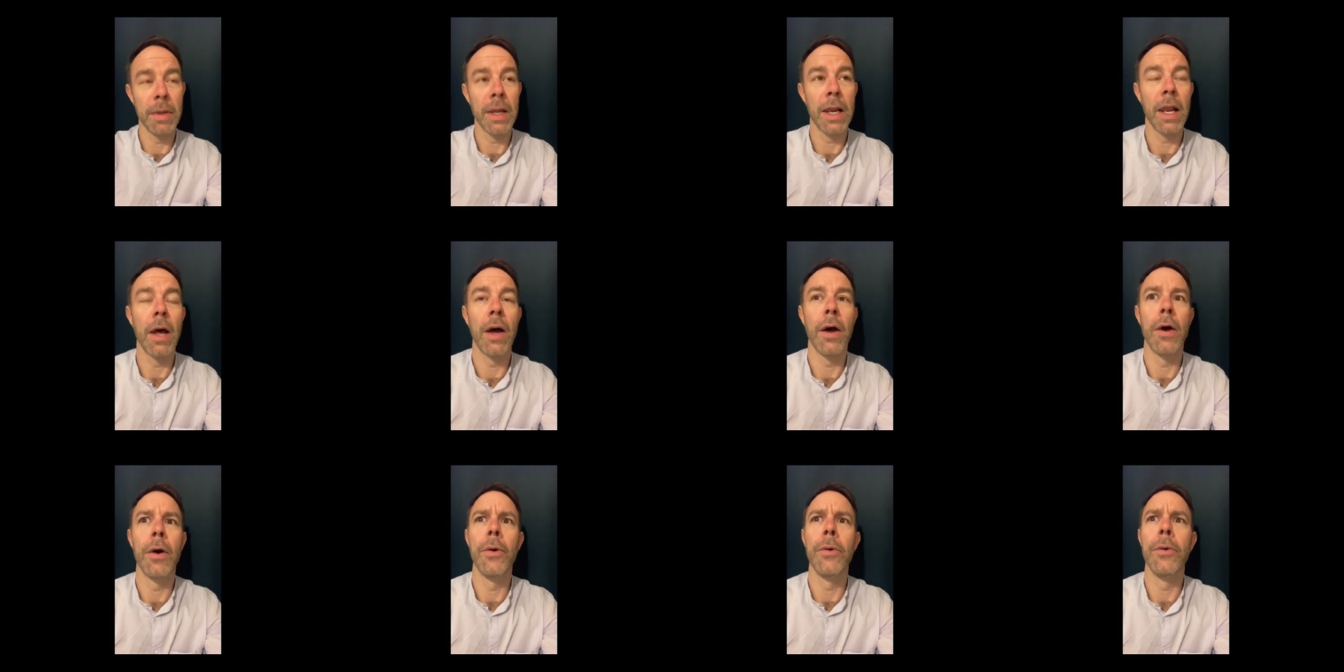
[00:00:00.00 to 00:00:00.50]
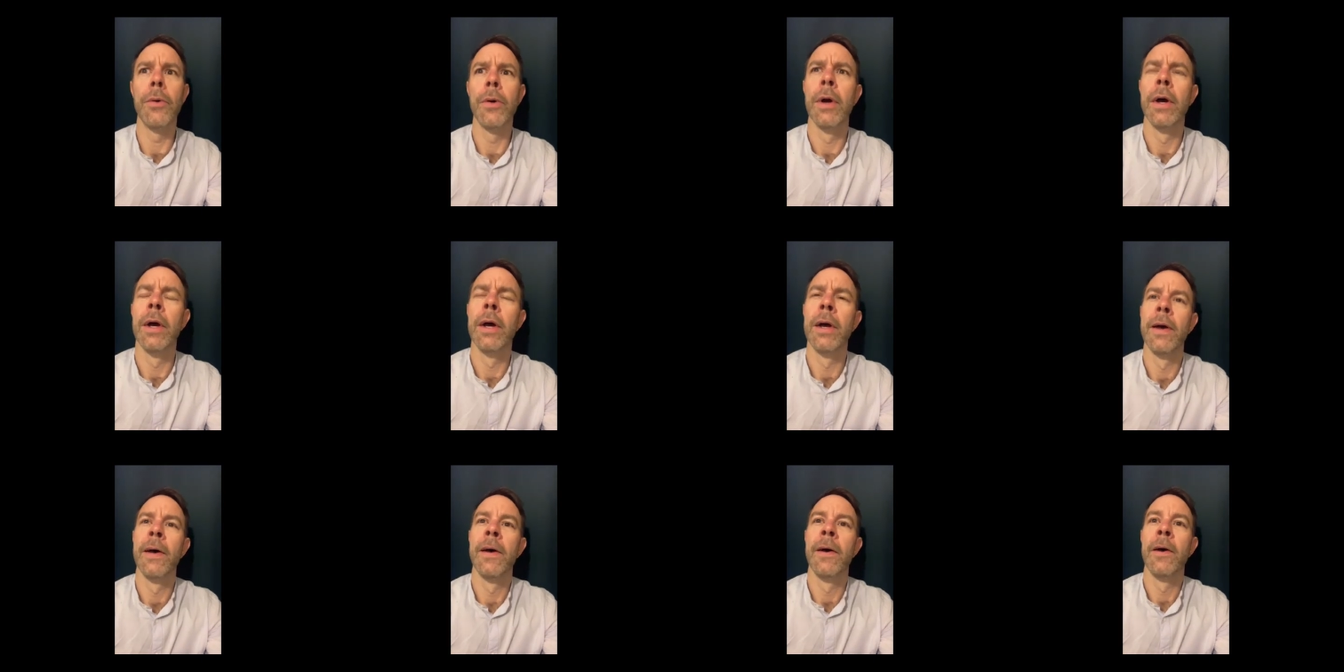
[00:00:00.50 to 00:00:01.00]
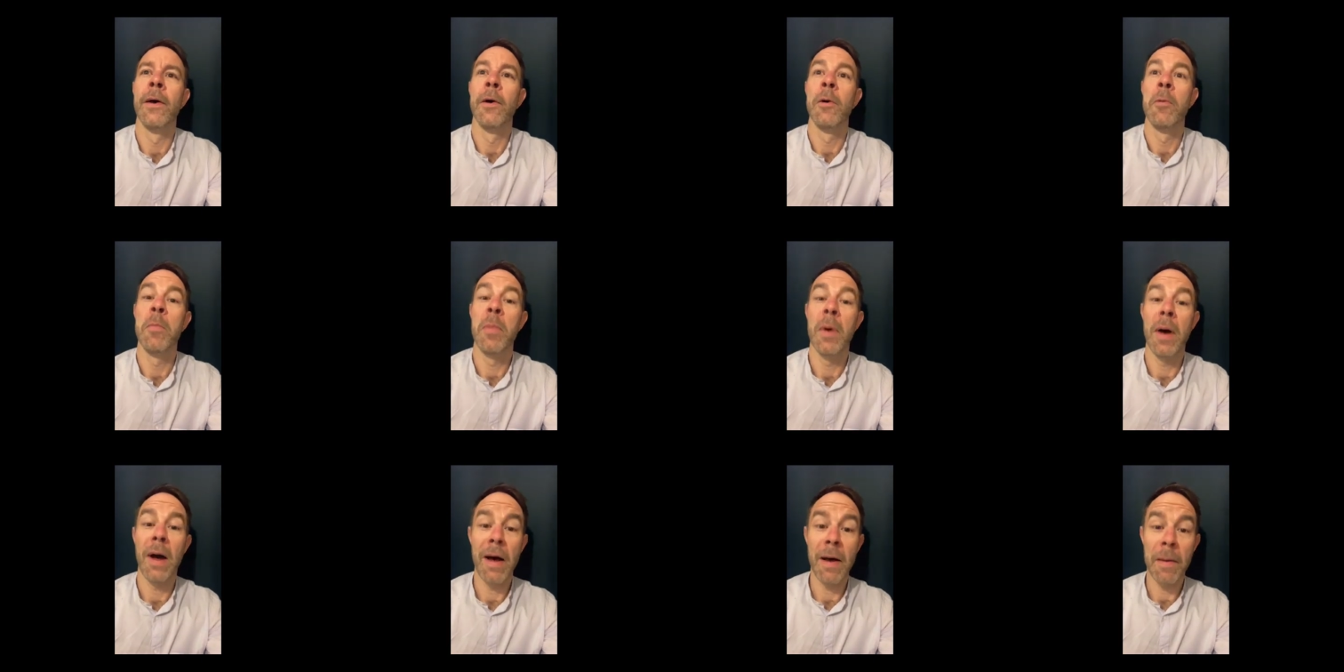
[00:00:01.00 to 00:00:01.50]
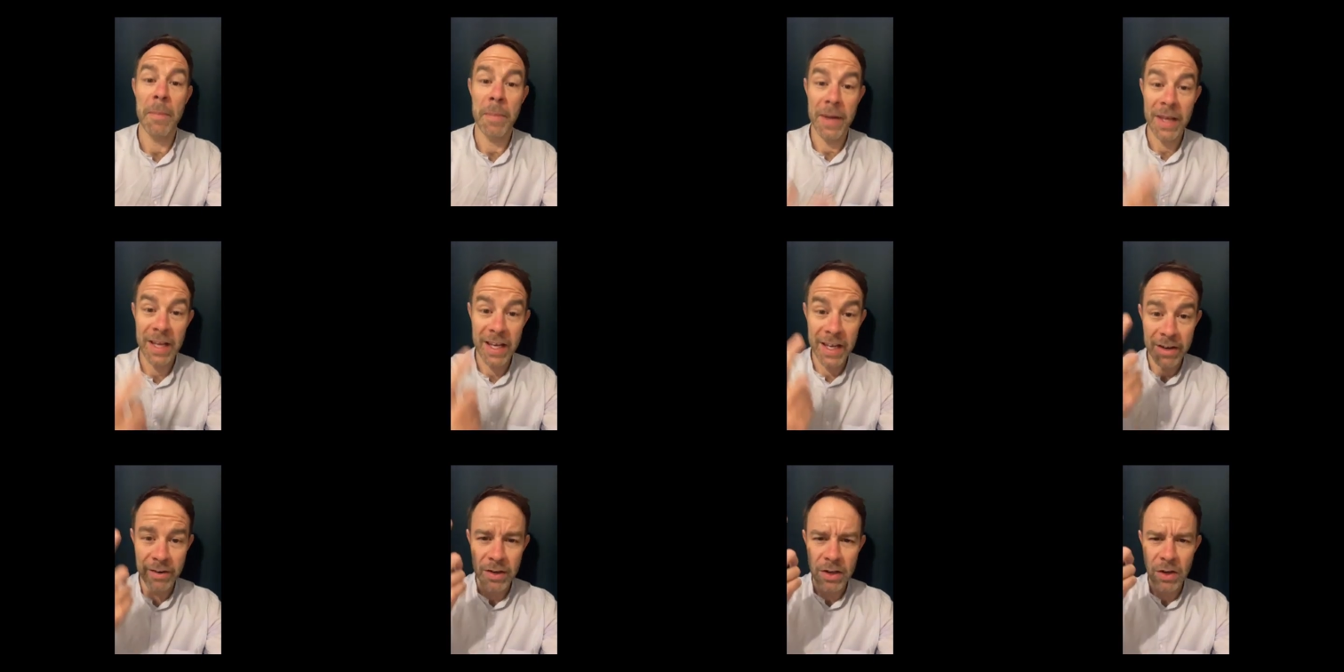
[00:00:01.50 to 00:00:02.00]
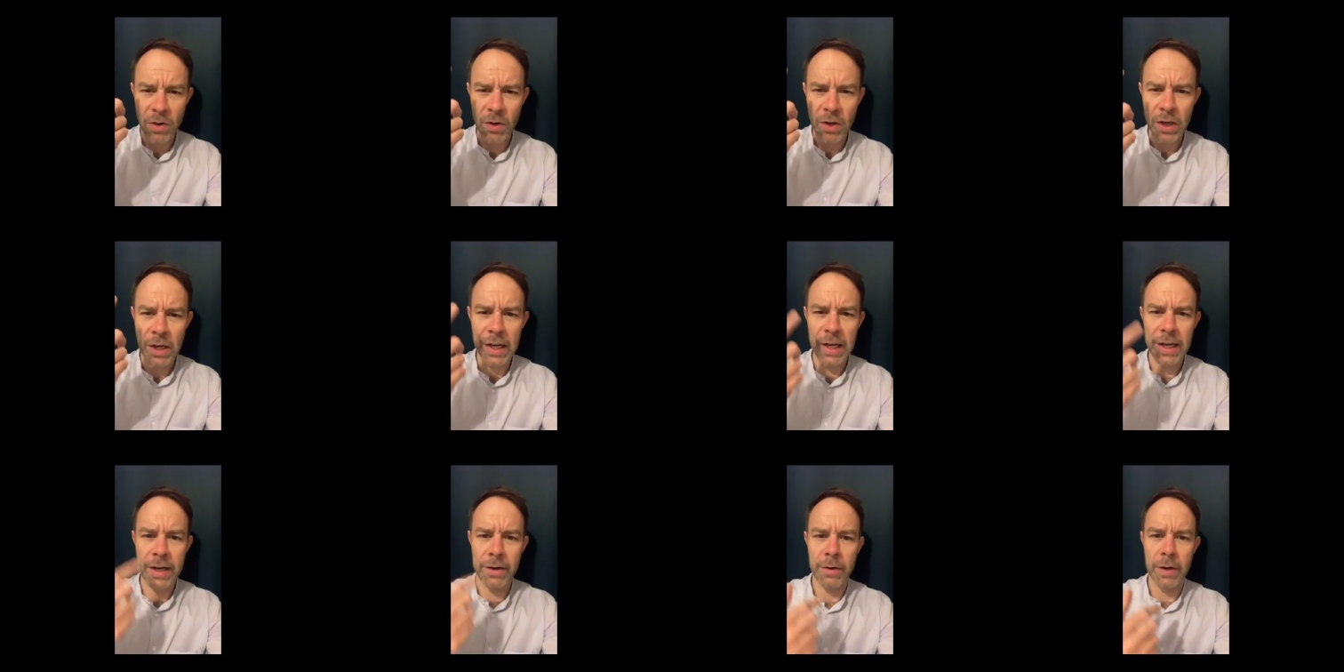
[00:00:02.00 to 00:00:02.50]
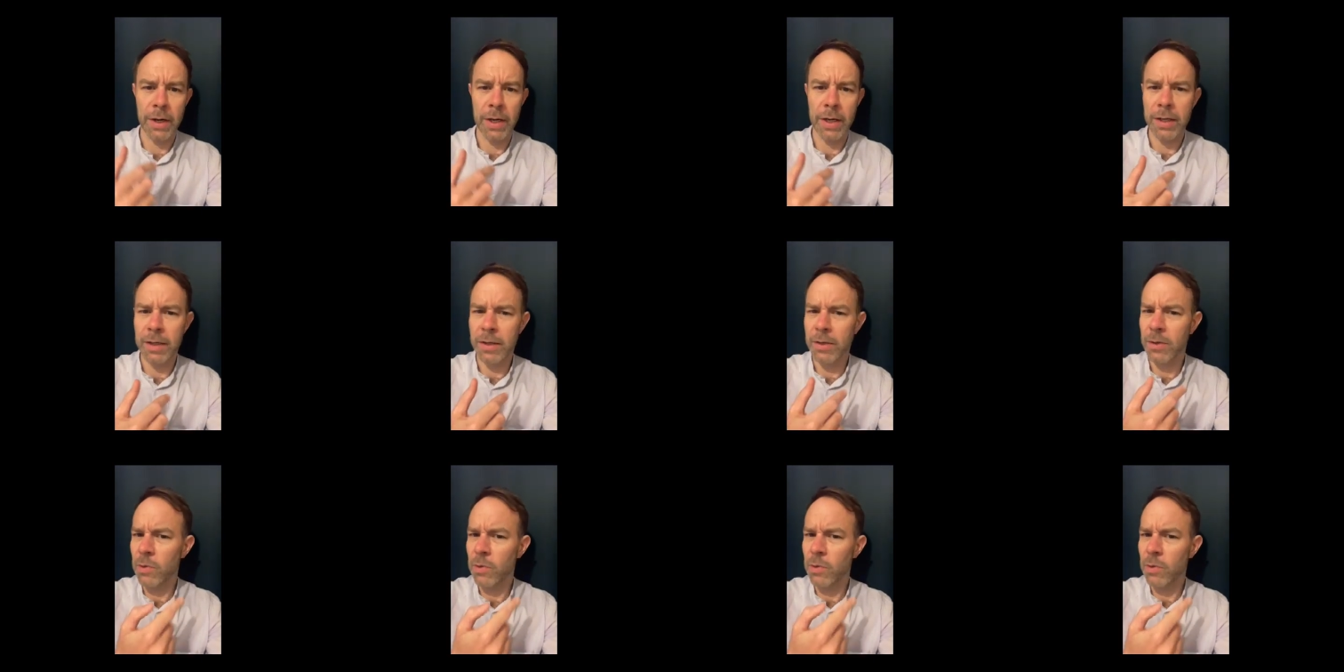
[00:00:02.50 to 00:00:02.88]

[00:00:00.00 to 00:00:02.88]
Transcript: below. But up here, a lot clearer,